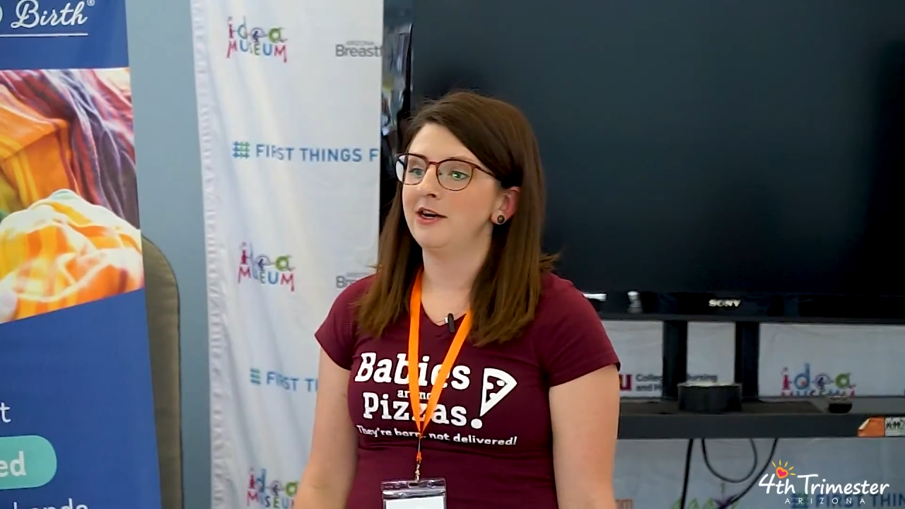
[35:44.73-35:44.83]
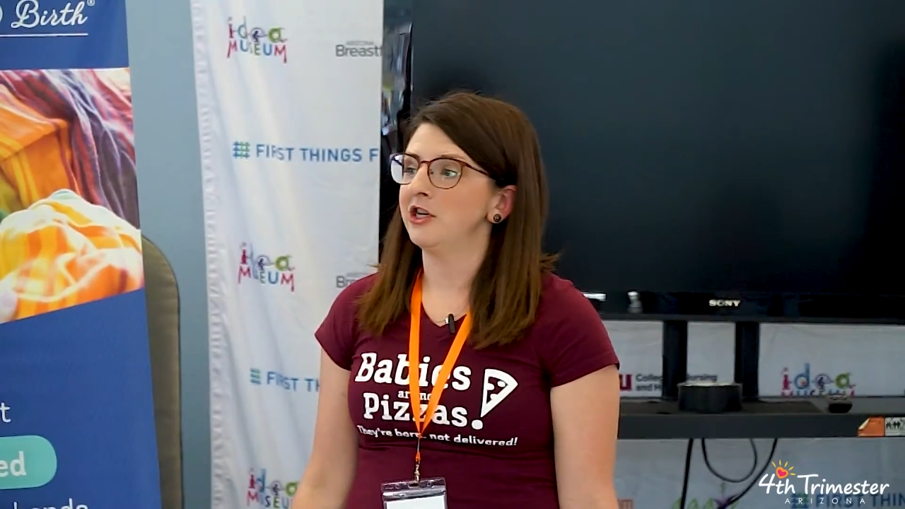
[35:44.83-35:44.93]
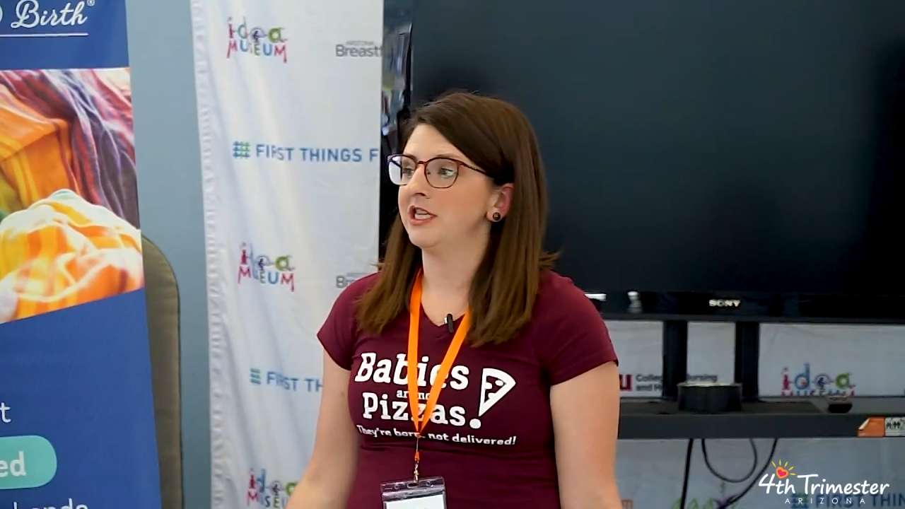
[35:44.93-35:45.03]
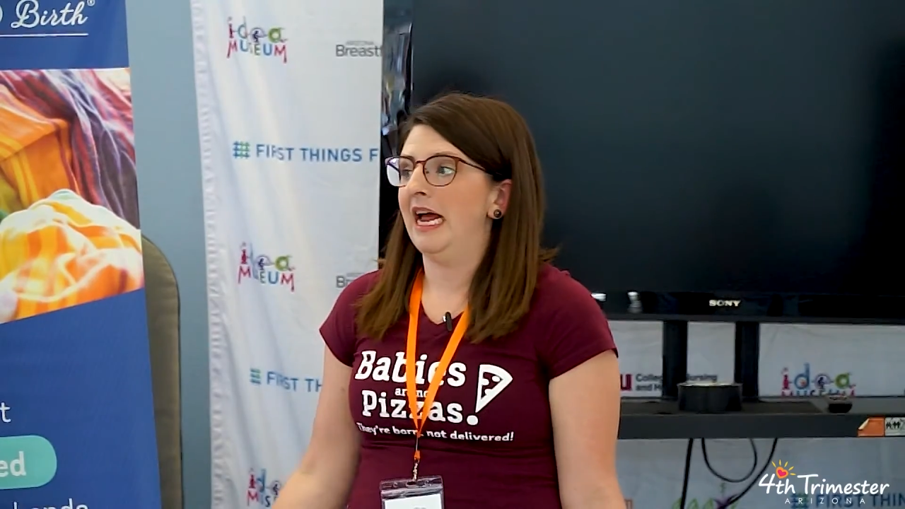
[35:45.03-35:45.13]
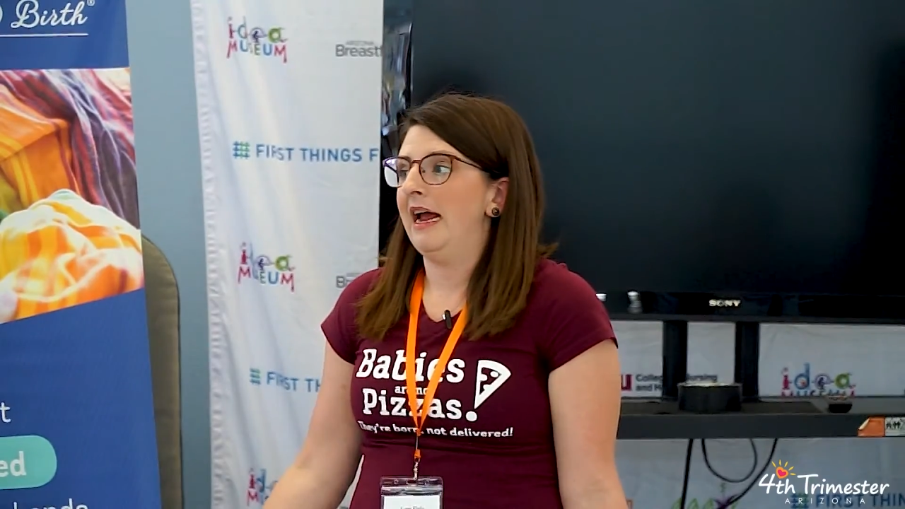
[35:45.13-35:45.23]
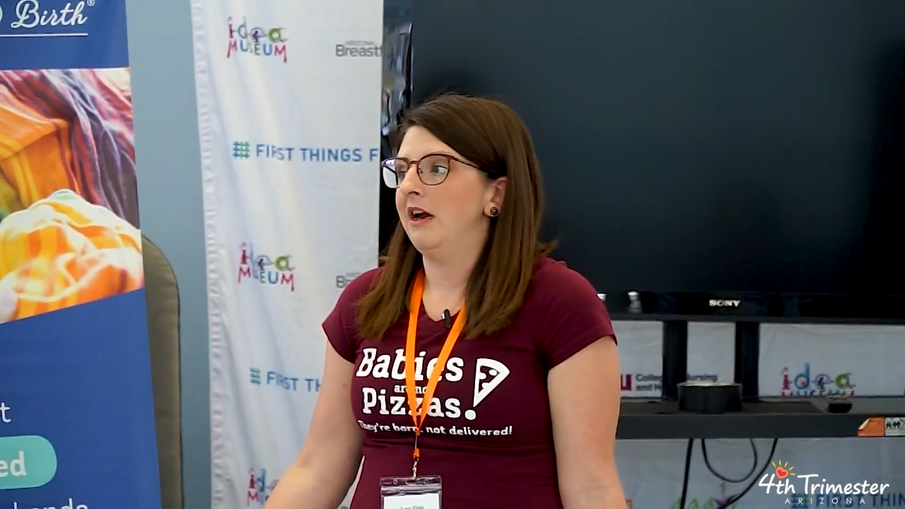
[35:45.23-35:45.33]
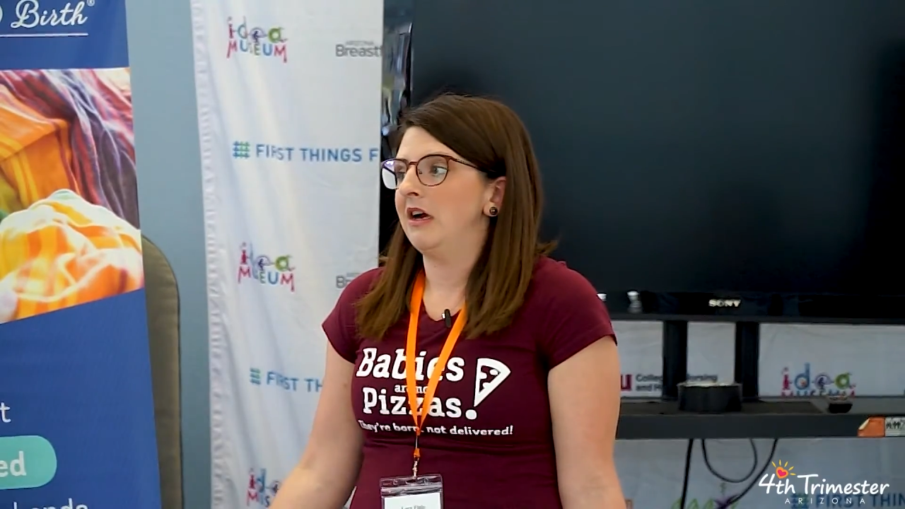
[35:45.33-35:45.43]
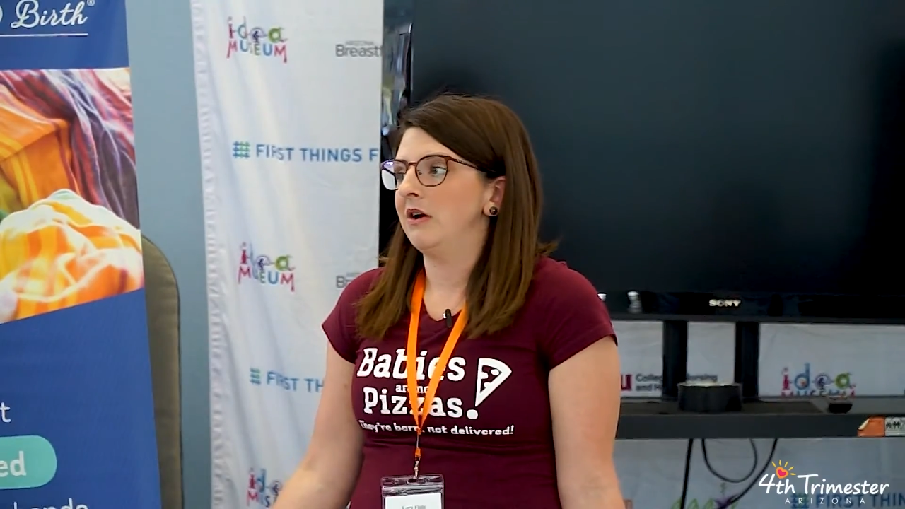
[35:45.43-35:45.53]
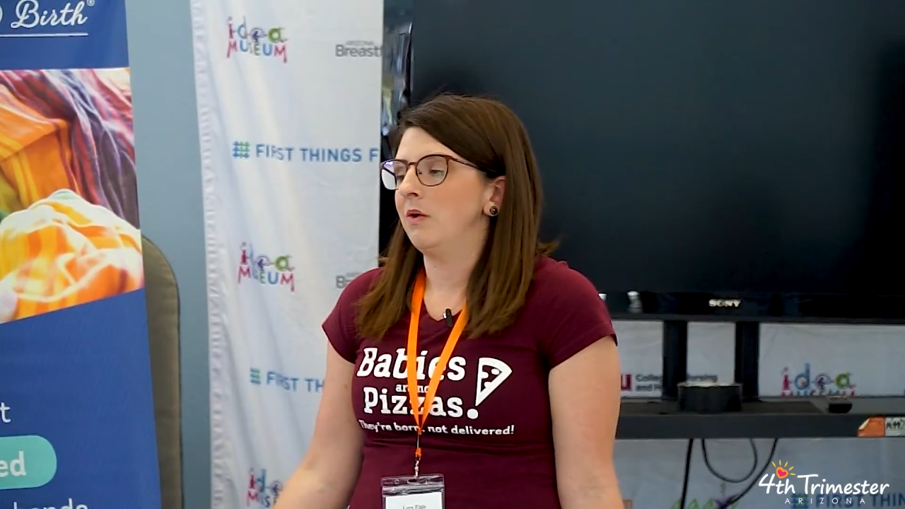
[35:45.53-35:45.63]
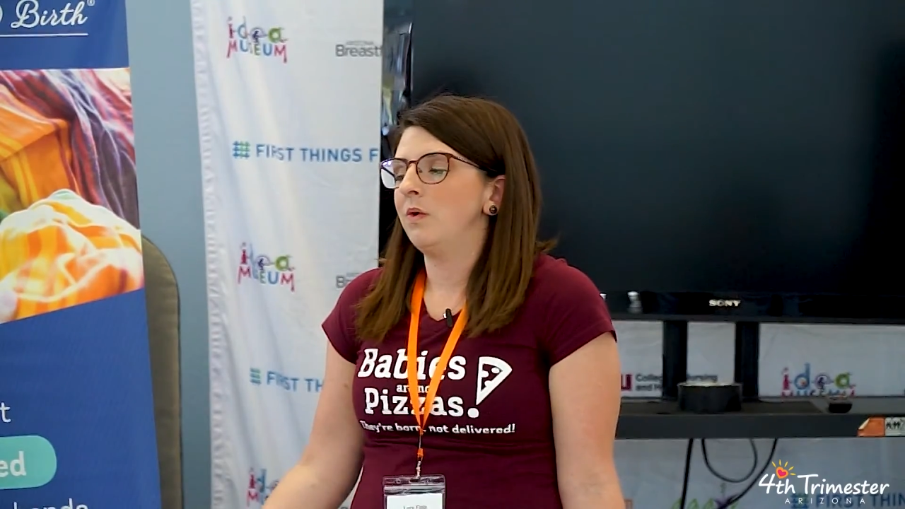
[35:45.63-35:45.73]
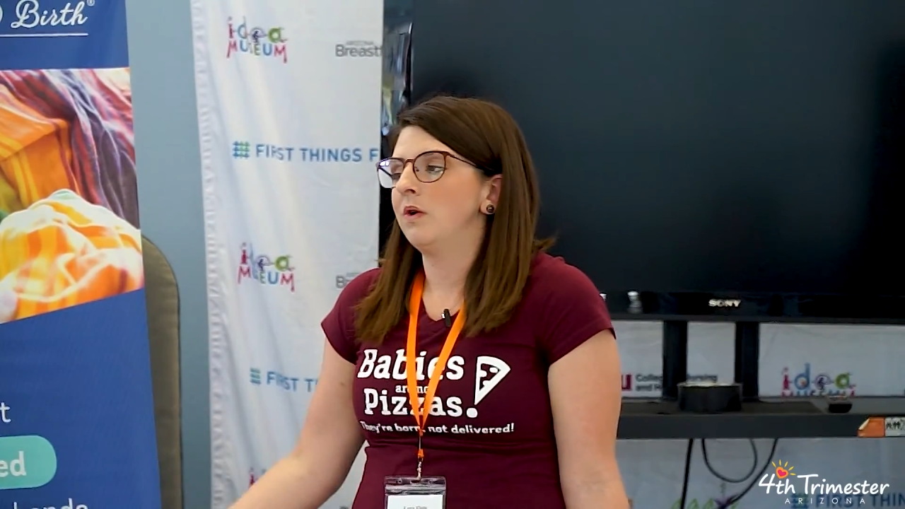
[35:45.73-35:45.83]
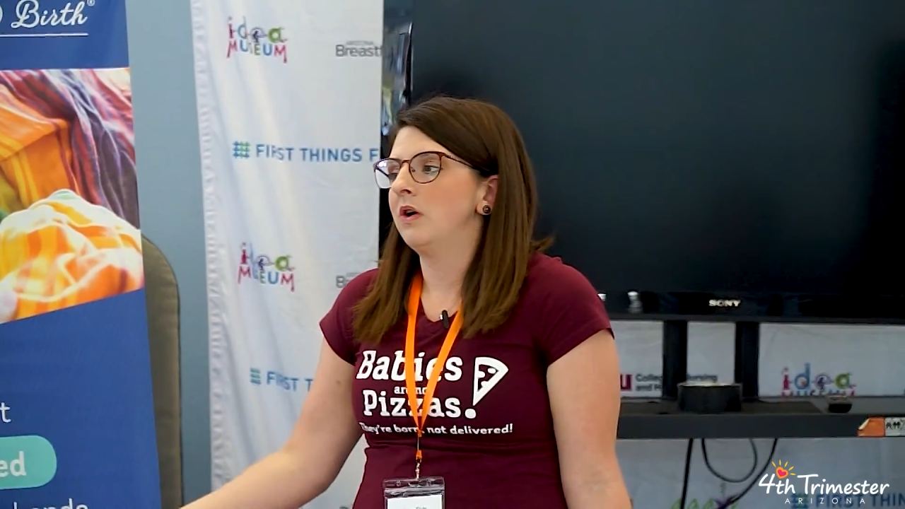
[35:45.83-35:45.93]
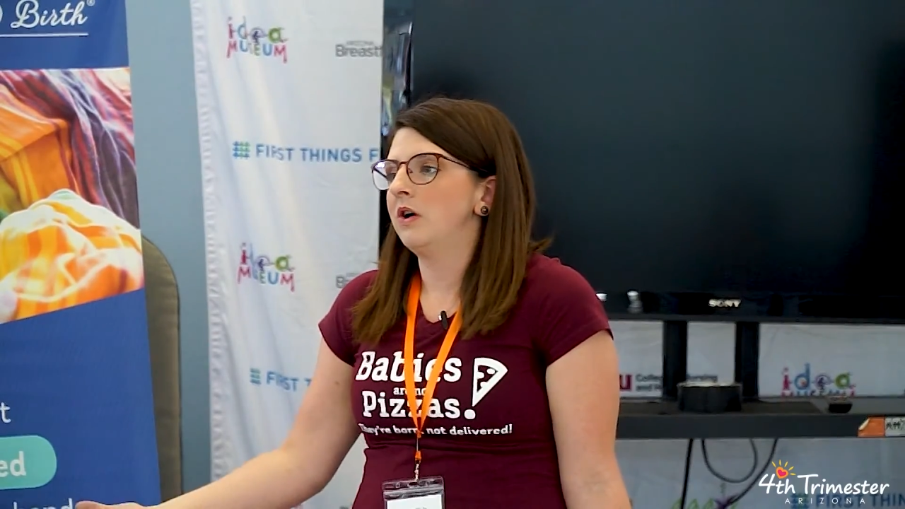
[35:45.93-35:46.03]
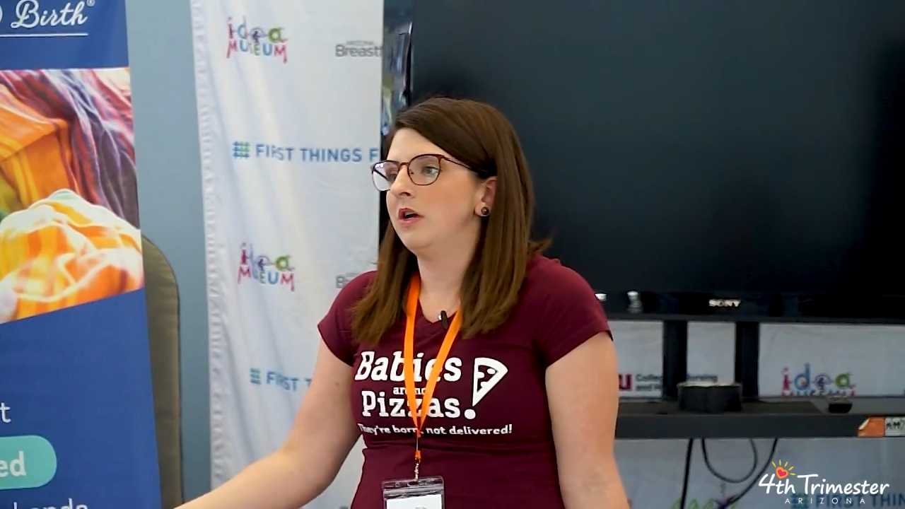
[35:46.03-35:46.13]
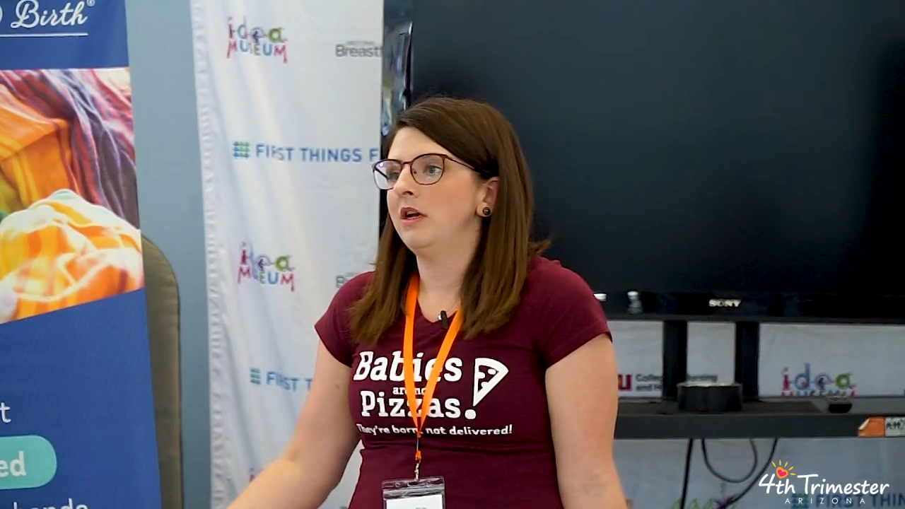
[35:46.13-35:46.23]
they're just tired
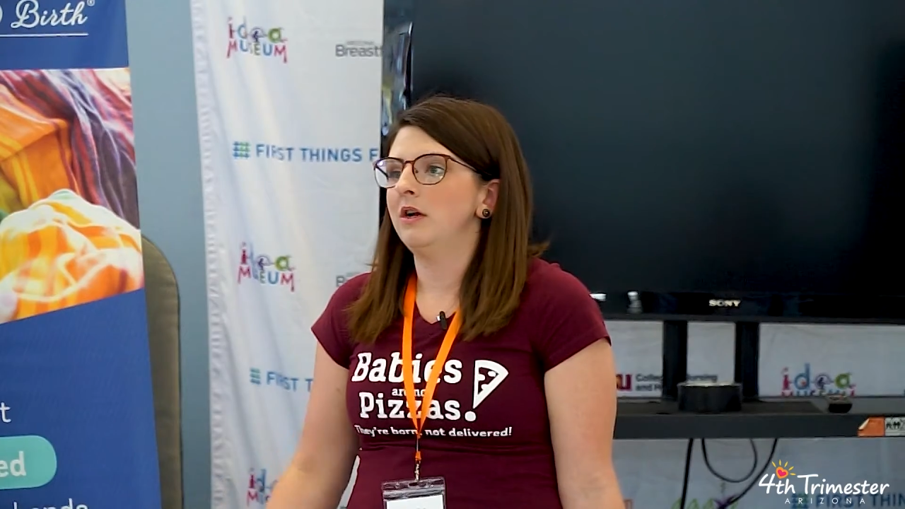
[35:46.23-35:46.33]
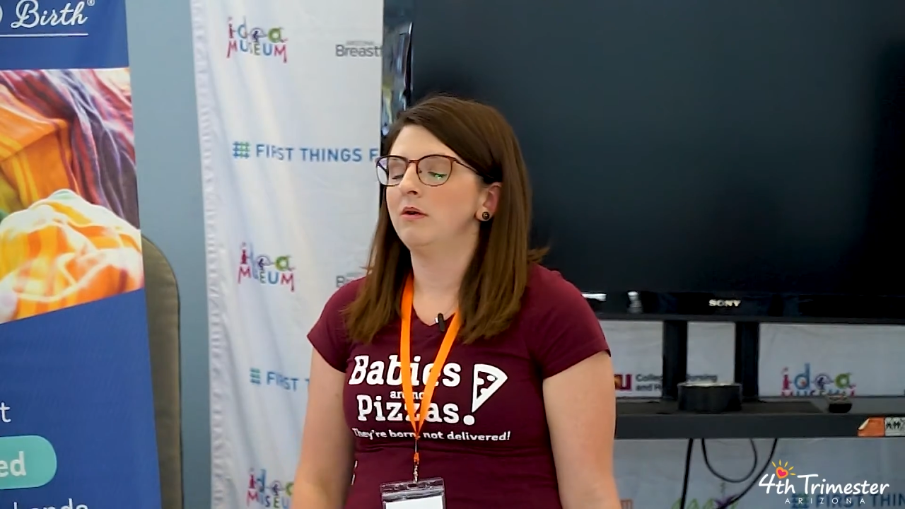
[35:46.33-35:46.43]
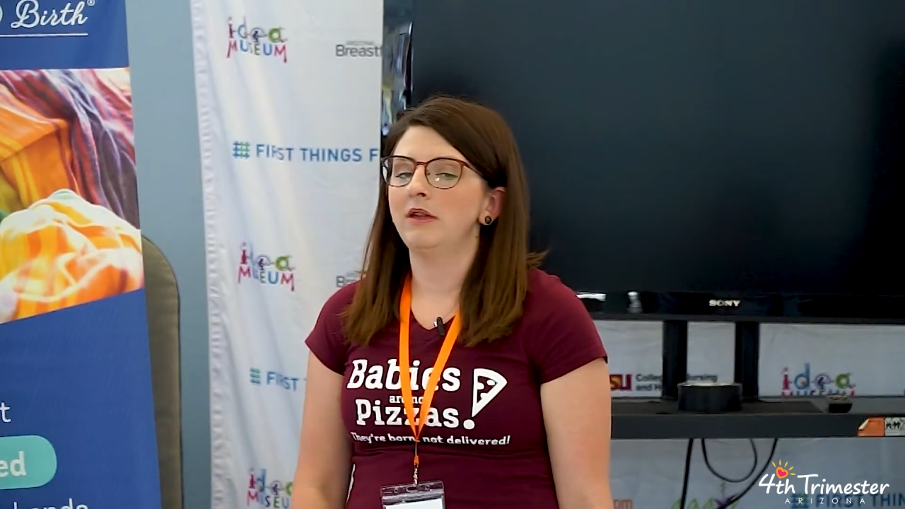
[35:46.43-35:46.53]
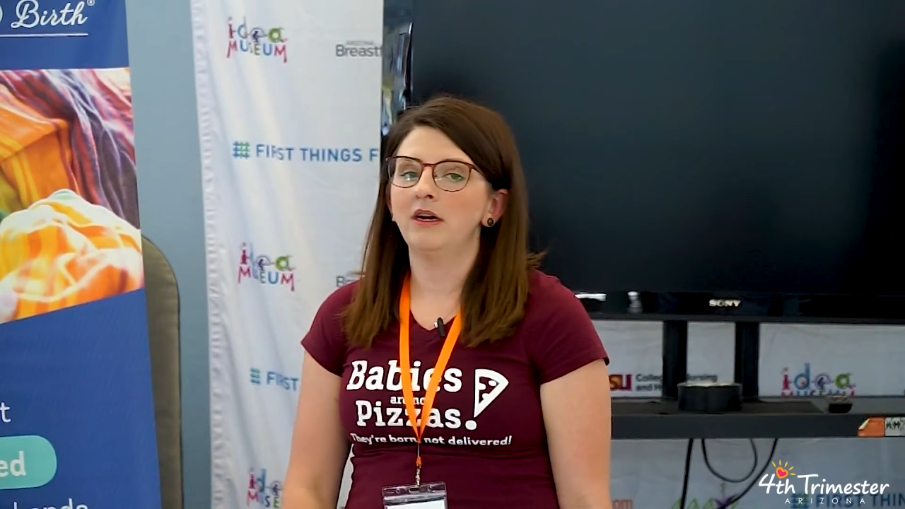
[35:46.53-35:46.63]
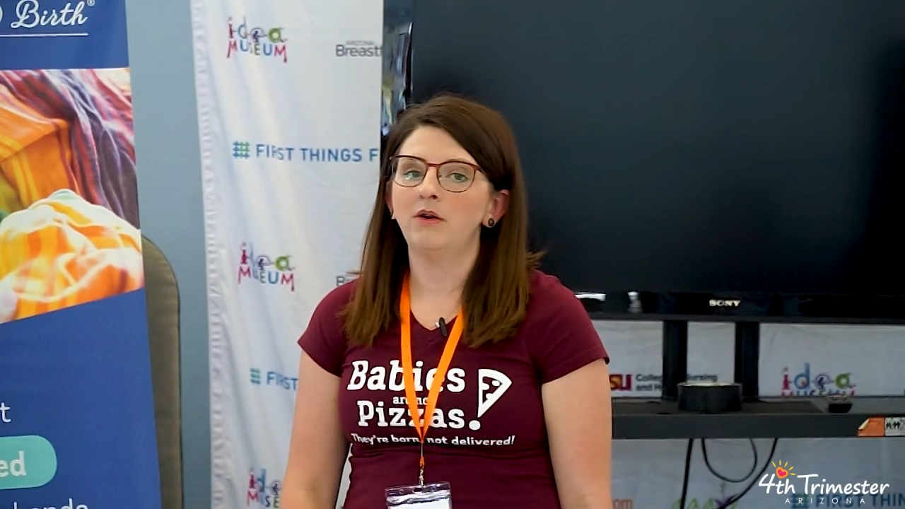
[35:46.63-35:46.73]
or you know they're